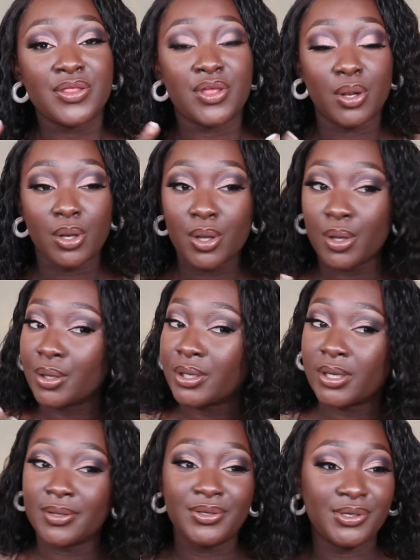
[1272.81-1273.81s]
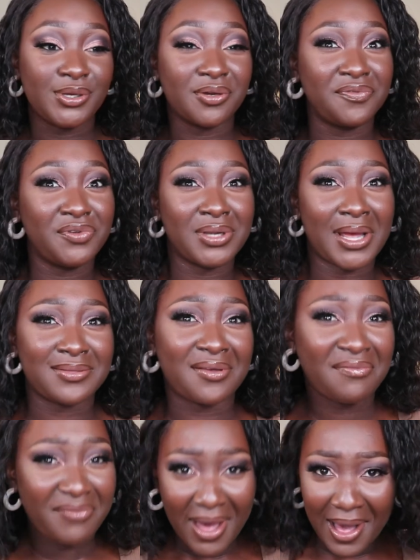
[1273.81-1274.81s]
the look, you know, if you like
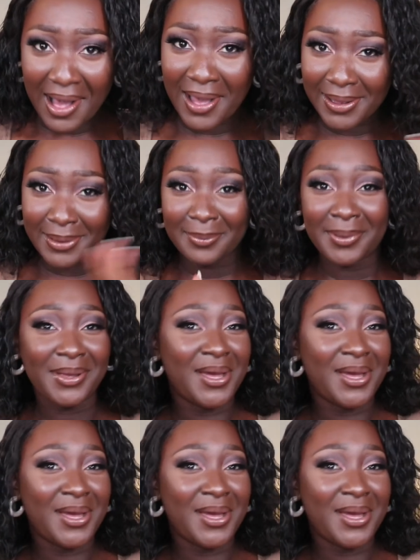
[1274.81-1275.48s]
the vibe,